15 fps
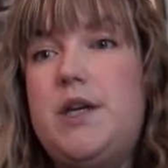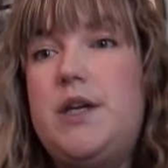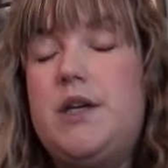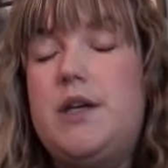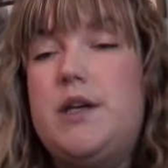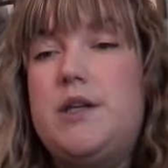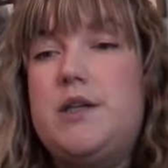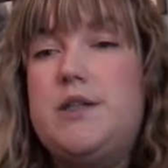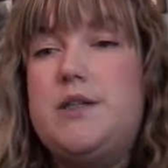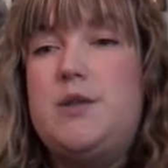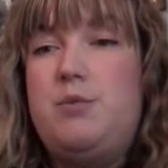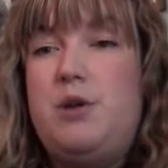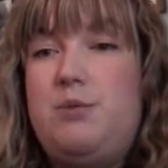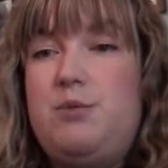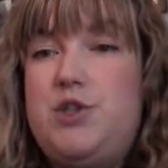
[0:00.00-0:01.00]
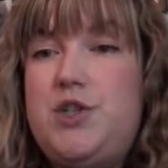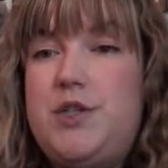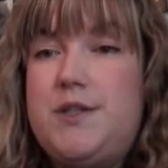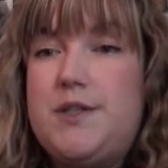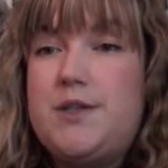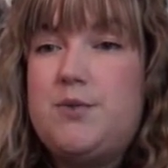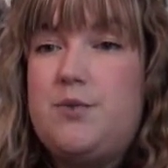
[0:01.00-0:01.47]
It is the baby
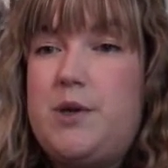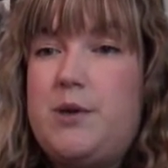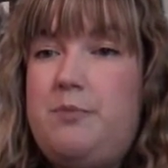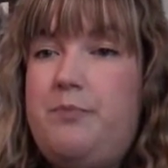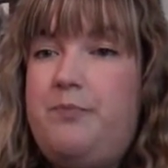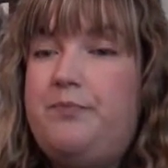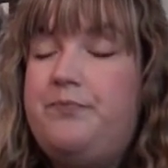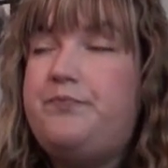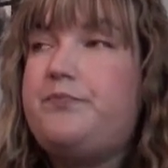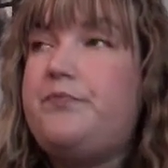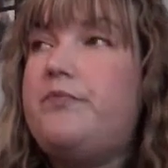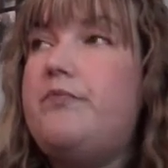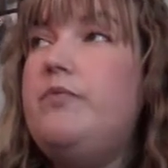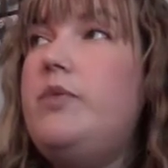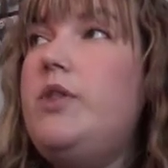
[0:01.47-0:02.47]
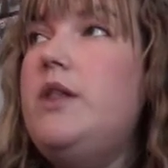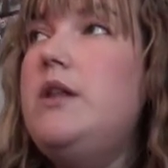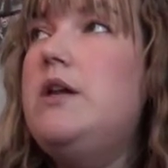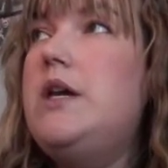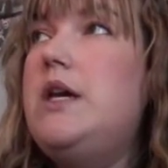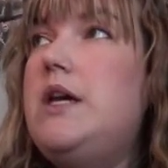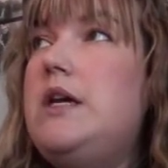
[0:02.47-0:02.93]
Jesus one.
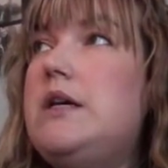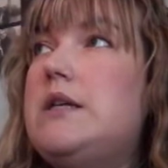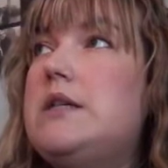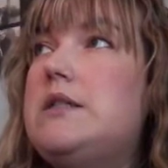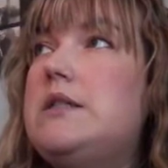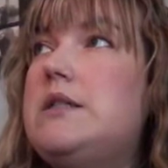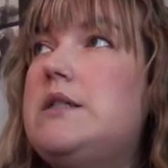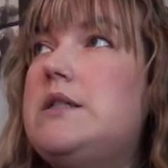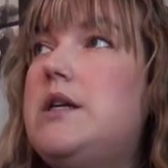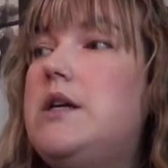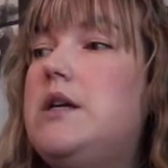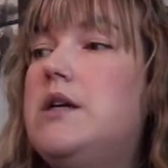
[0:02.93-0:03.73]
And